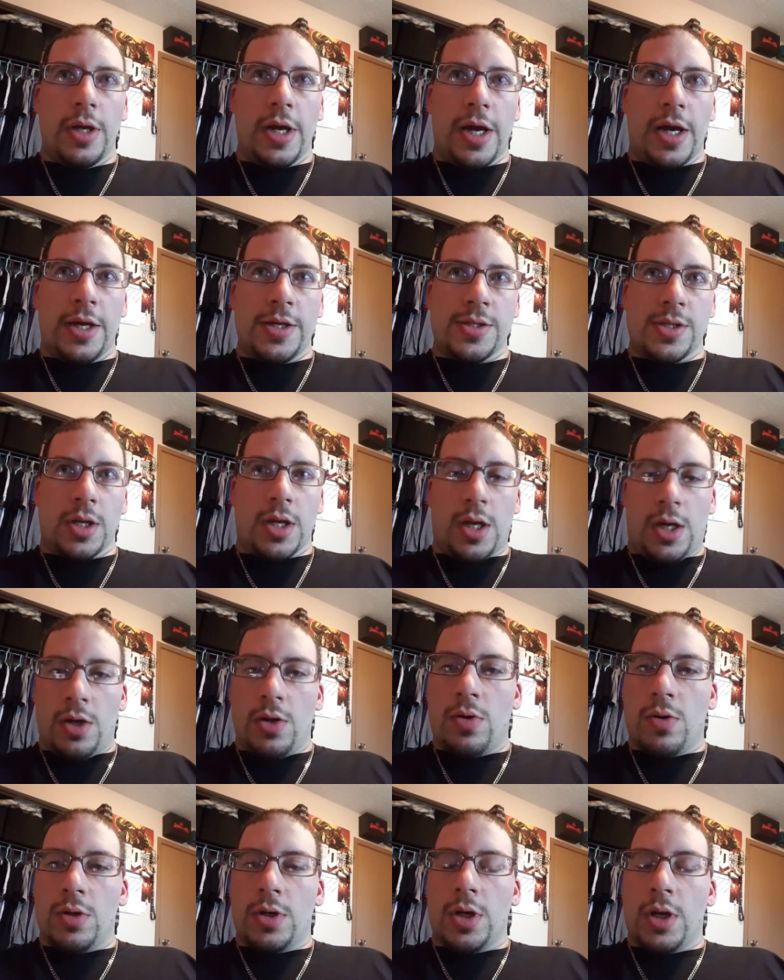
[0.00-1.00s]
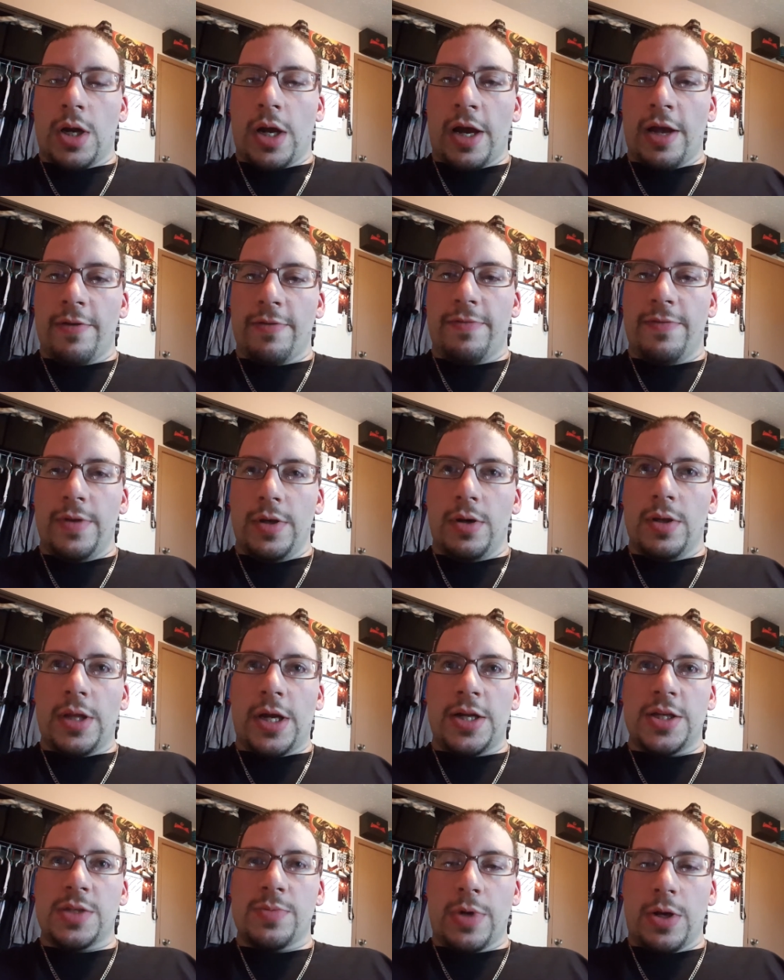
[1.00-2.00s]
as a gun owner, I feel that
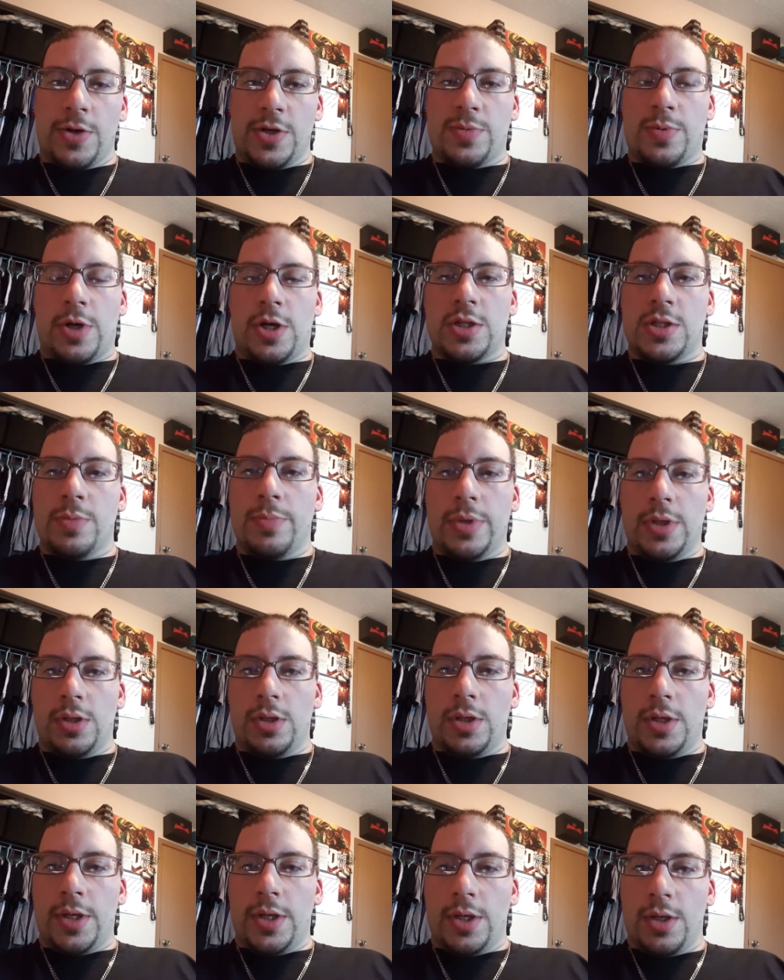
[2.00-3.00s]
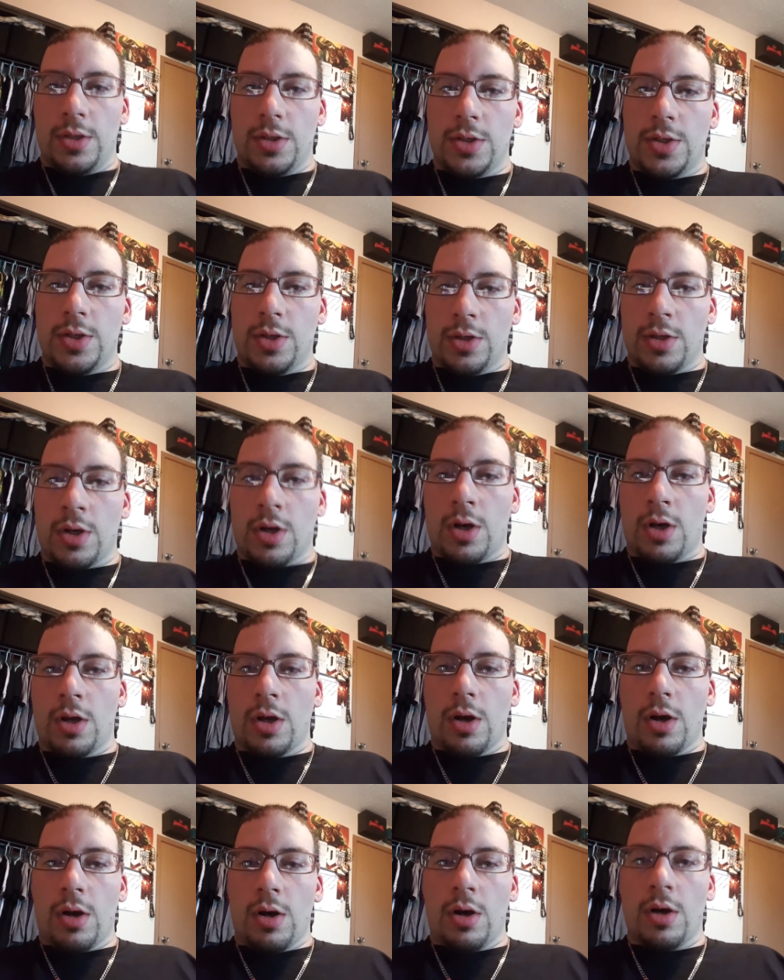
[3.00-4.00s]
it's my responsibility to learn
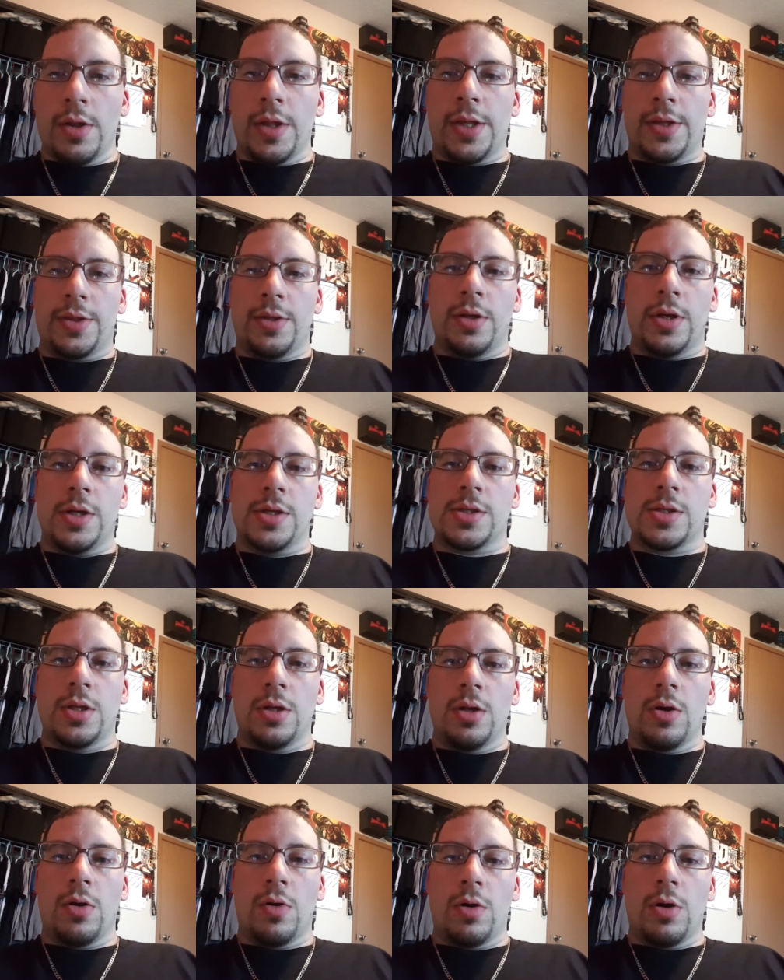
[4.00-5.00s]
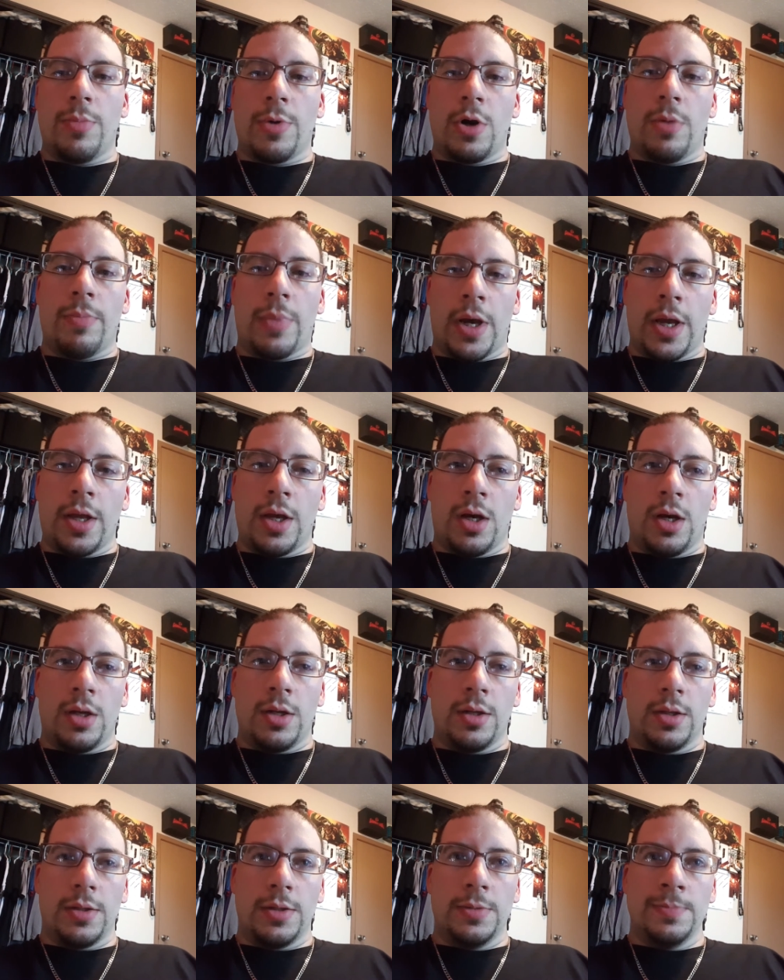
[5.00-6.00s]
all that there is to know about my
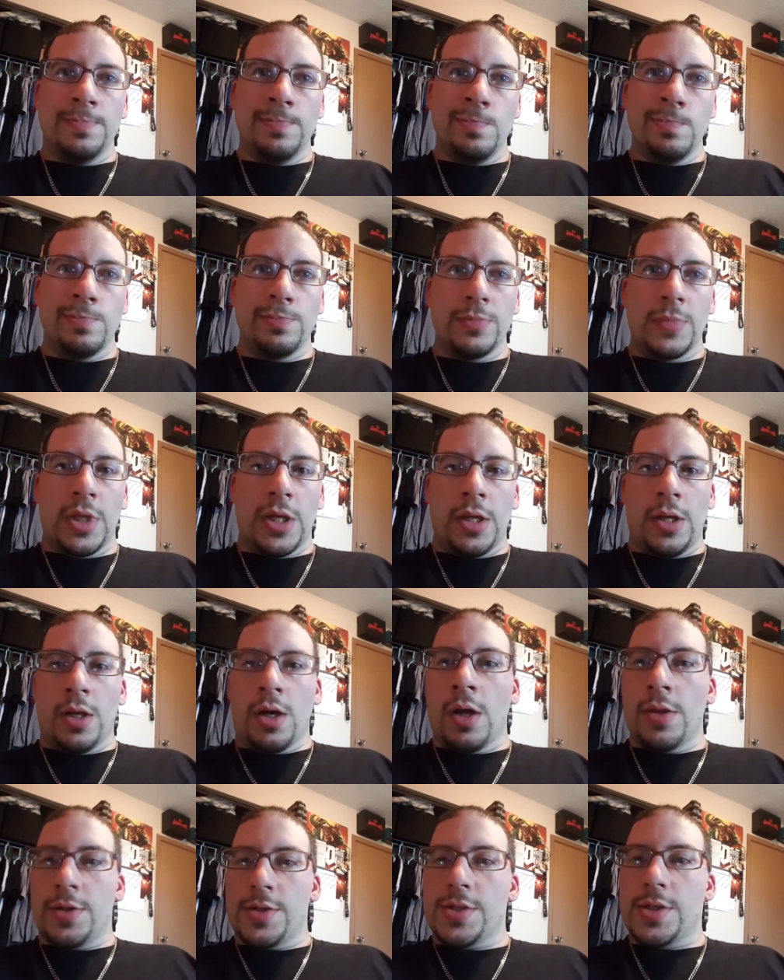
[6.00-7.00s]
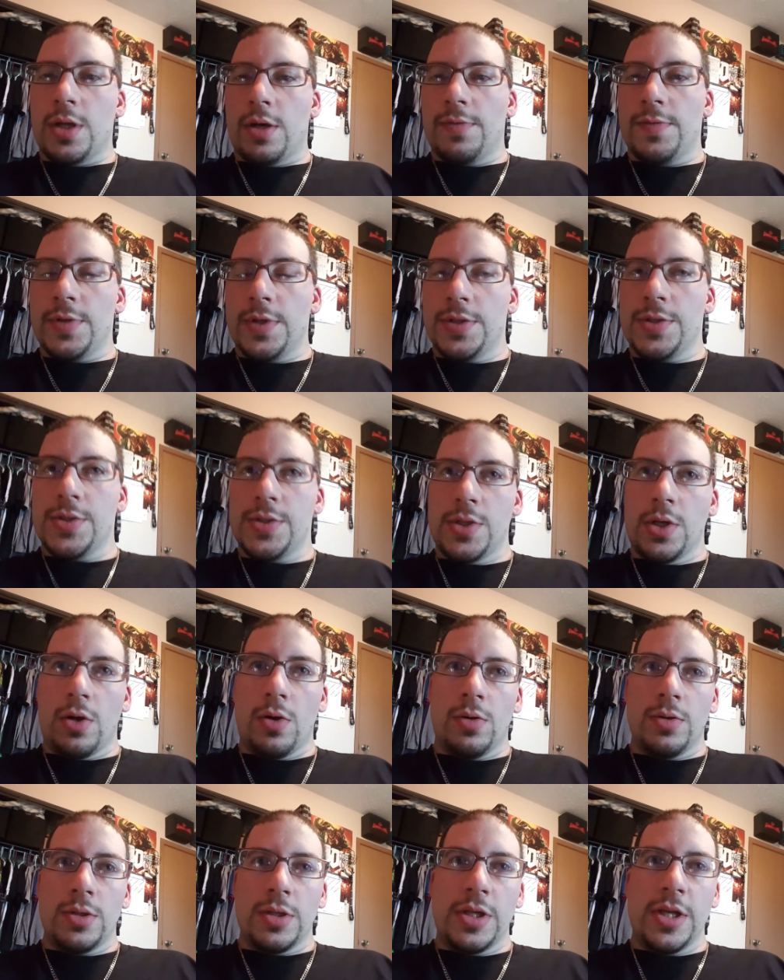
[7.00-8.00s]
gun and other stuff.
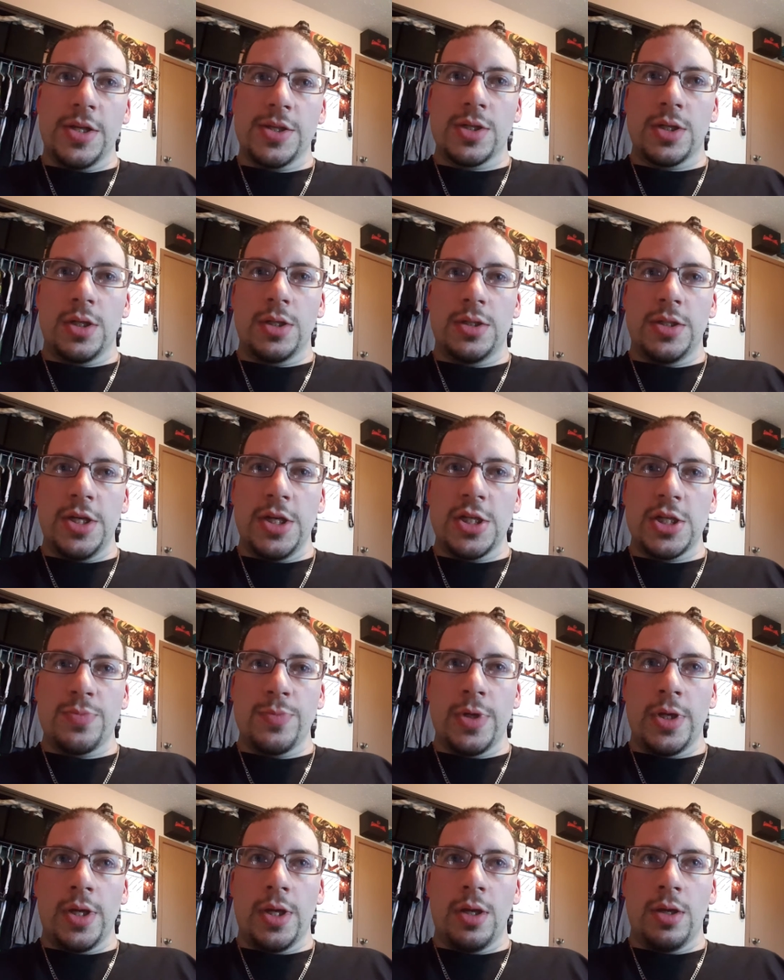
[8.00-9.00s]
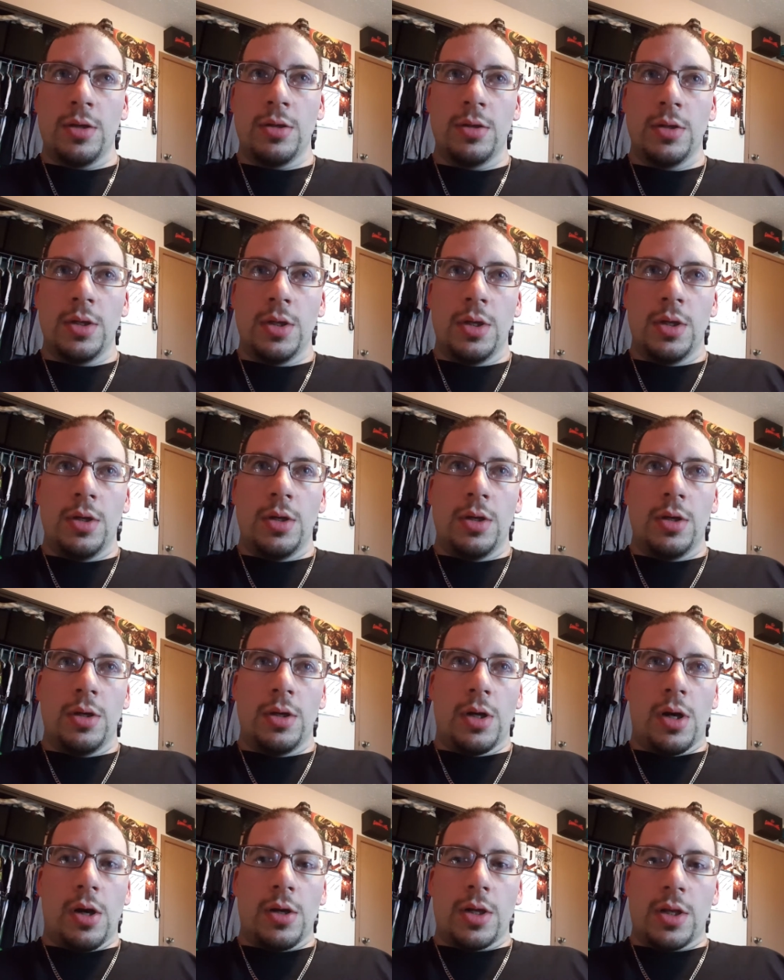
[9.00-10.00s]
So, he's going to teach me
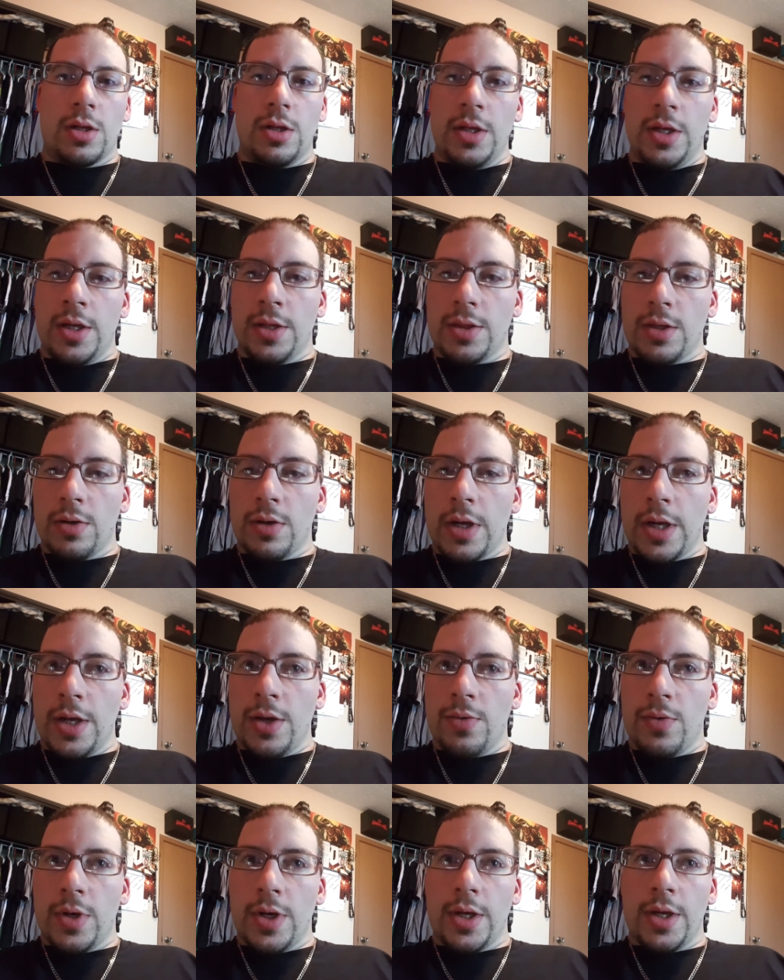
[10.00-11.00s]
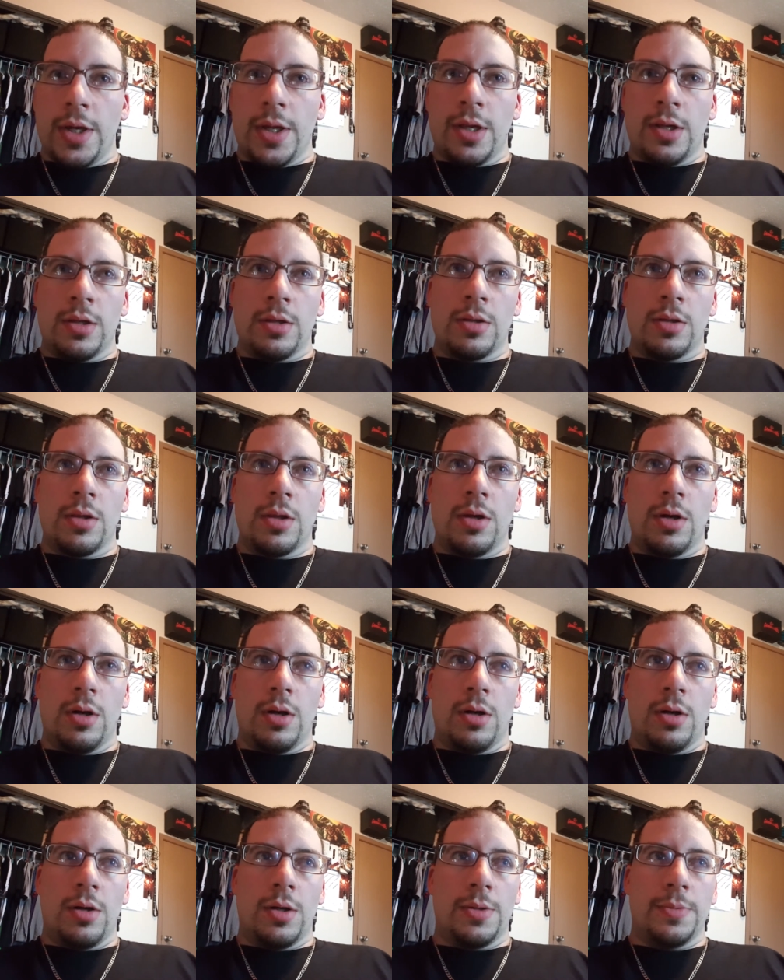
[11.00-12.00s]
how to clean it the right way,
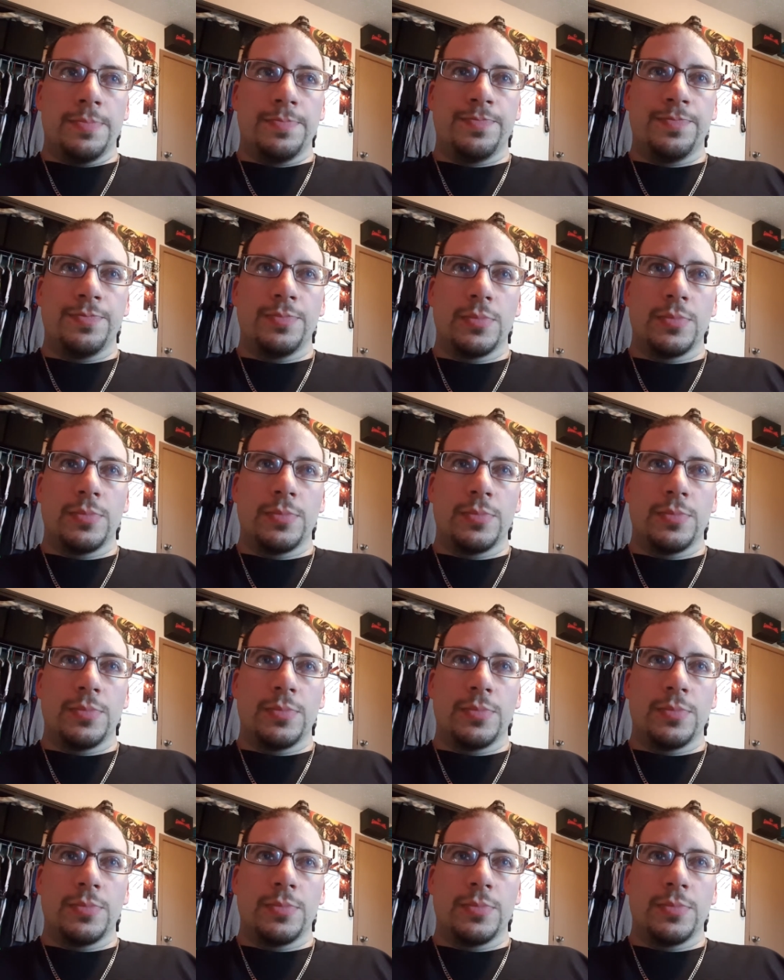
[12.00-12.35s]
um,